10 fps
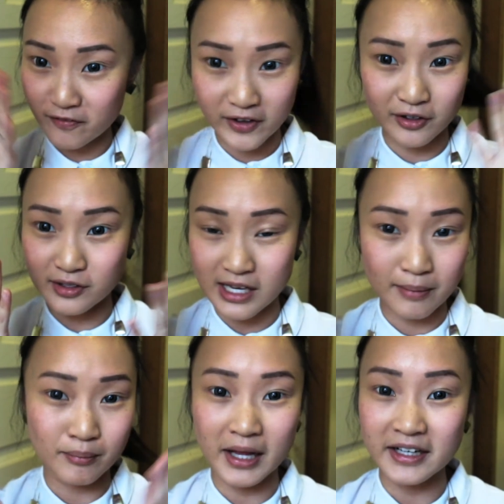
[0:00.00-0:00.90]
fingers
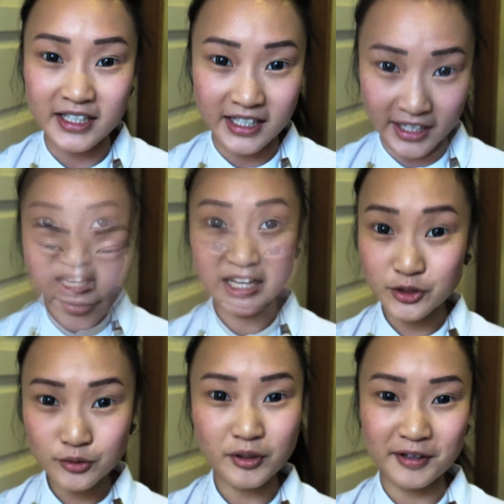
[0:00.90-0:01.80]
and blend it in. I
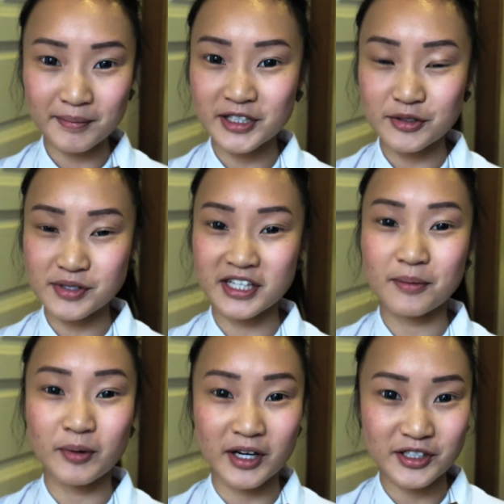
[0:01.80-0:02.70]
do recommend using a
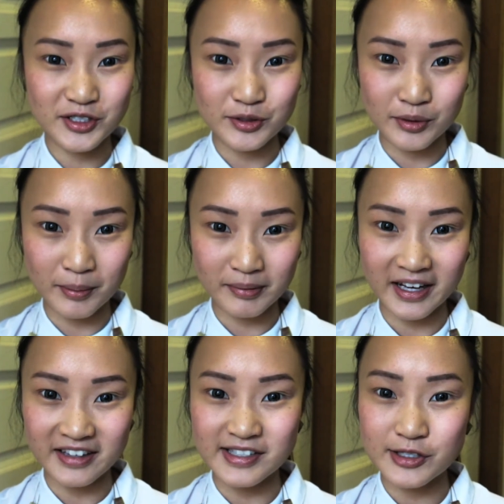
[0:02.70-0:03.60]
brush to
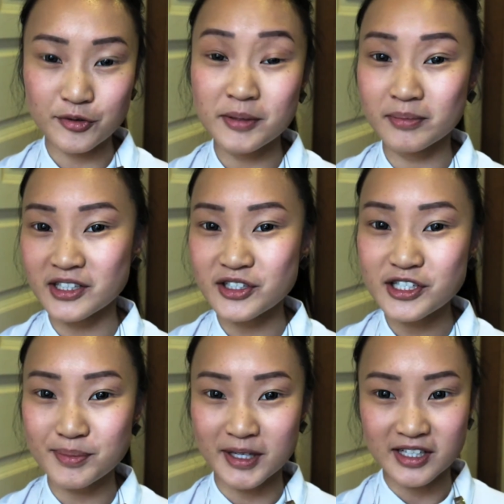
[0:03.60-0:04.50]
apply these cream
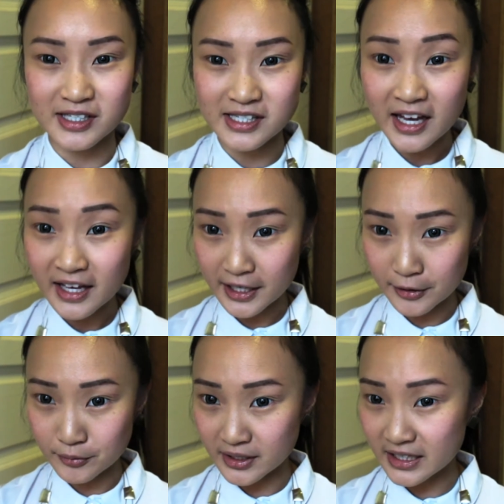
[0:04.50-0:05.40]
blushes because it
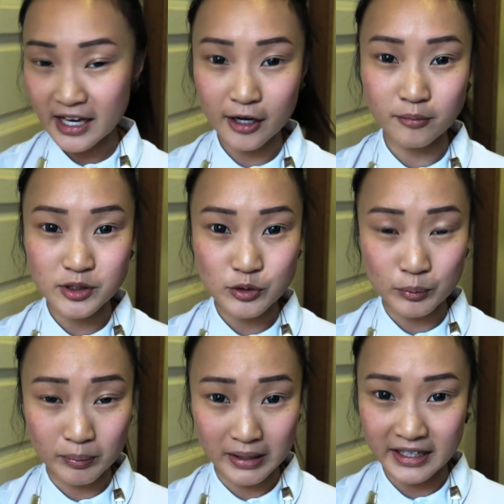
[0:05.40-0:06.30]
really helps to
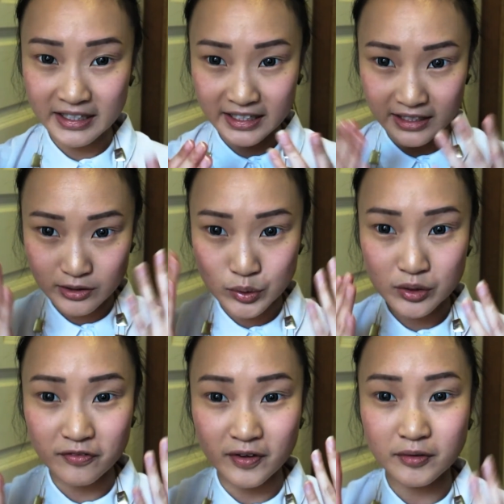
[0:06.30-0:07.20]
blend it into
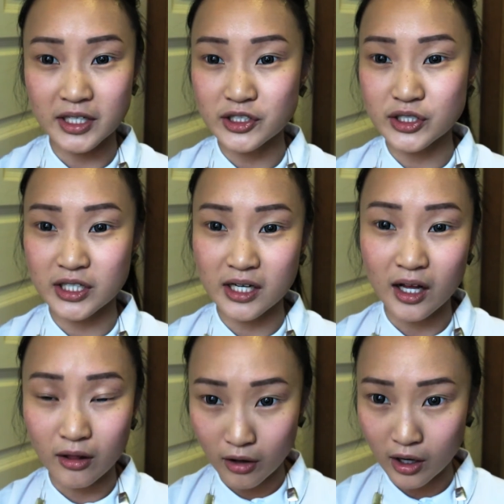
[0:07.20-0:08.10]
your foundation
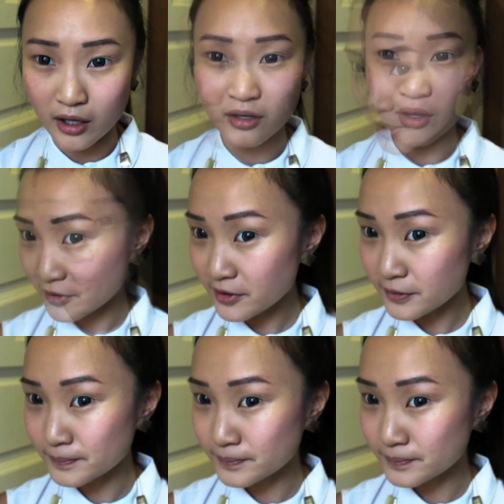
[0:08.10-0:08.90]
a lot better.